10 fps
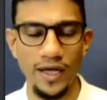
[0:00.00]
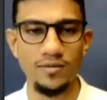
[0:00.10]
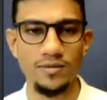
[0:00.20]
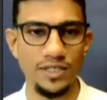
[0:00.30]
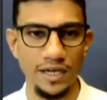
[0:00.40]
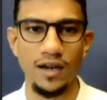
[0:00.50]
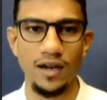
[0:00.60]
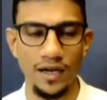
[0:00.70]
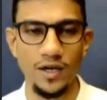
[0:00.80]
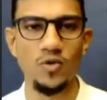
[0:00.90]
and
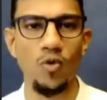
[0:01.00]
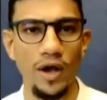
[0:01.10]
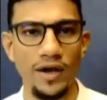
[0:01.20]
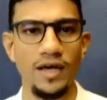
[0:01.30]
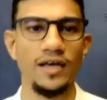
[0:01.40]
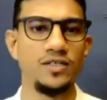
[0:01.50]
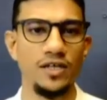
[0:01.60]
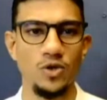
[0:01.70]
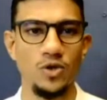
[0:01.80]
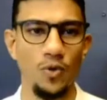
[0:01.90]
settle in quite
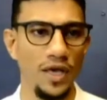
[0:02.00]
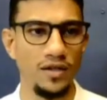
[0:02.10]
nicely so we